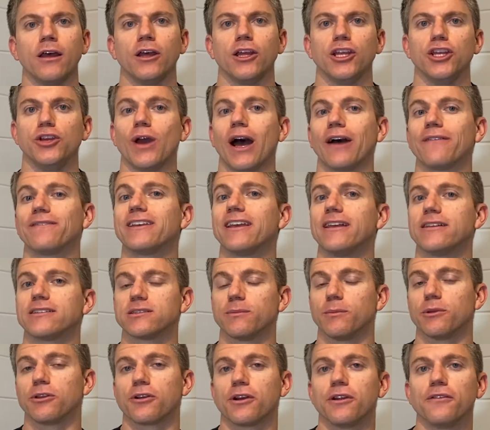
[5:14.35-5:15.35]
You have to get some
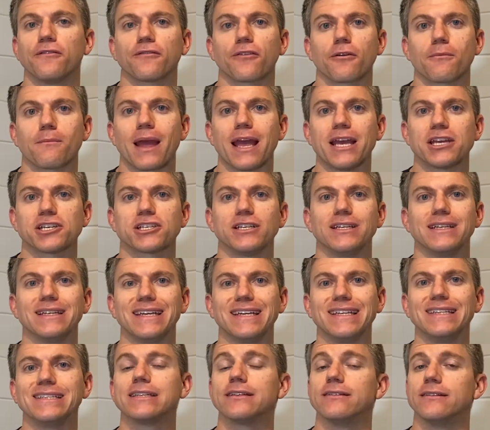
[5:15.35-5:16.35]
of their information
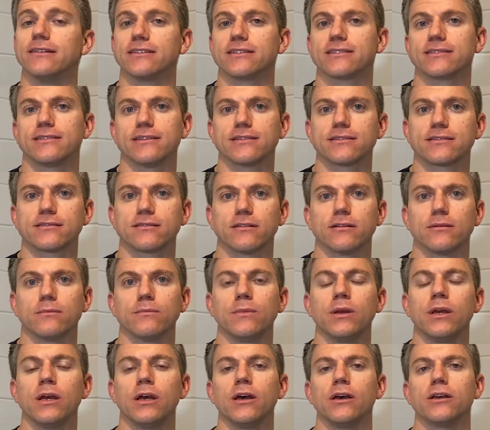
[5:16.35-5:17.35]
into the system,
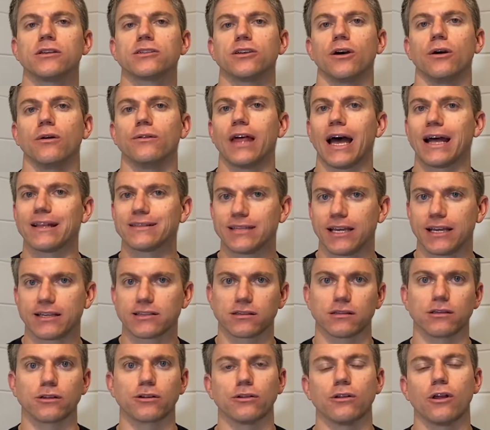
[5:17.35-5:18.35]
so that takes a
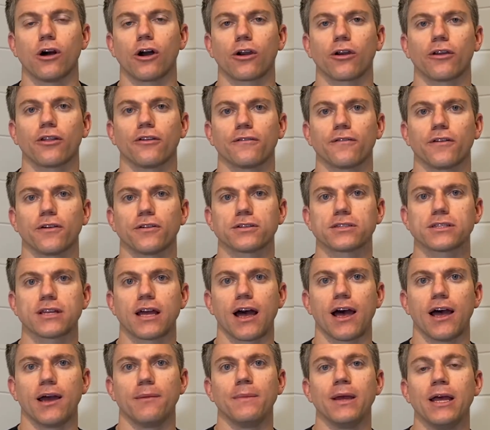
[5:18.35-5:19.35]
little longer the first
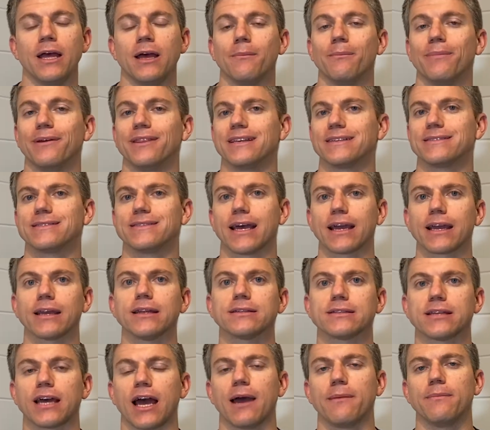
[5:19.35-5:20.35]
time. But the second
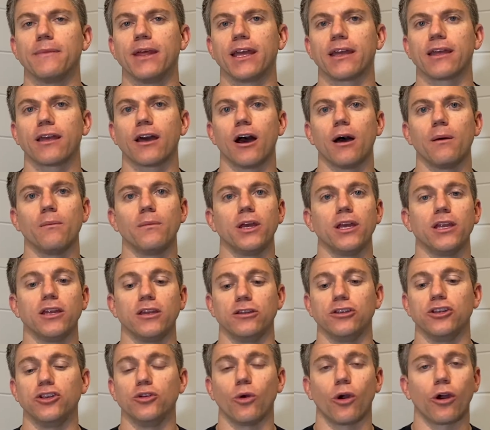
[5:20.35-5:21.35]
time they come in
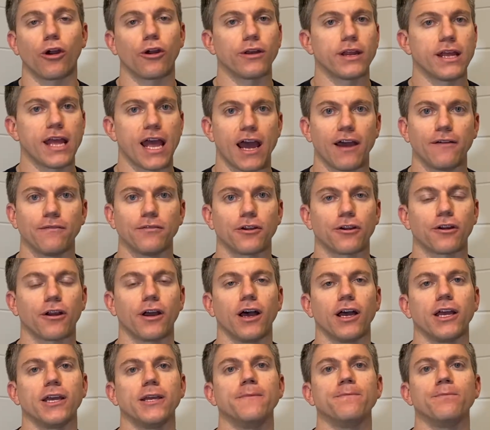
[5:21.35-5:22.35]
and you already have their
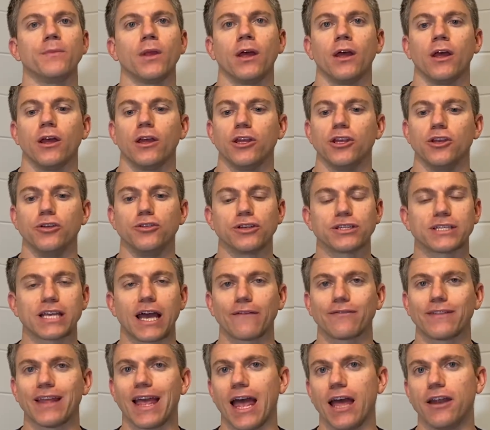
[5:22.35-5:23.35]
height, you just
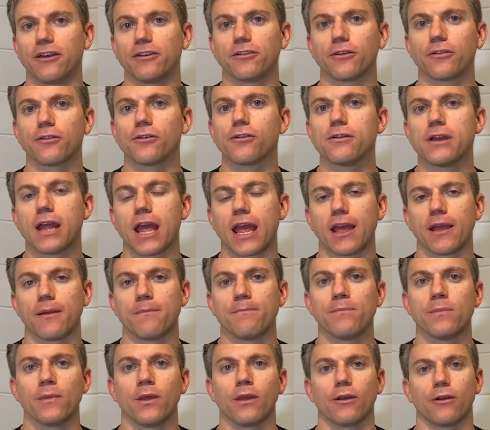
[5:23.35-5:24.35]
have to enter their
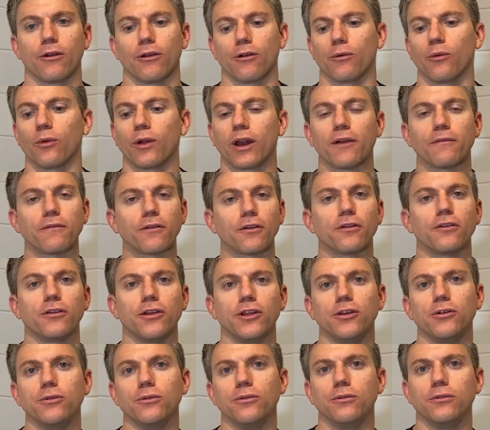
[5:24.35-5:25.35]
name or whatever
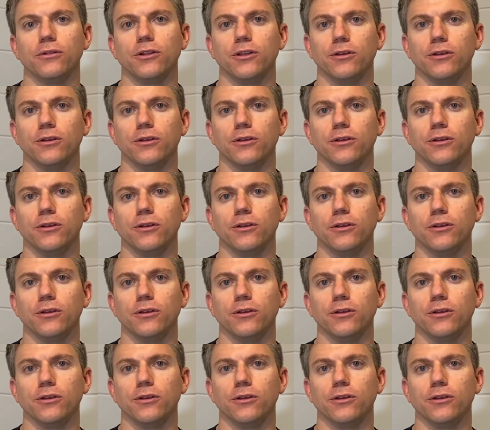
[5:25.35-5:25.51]
you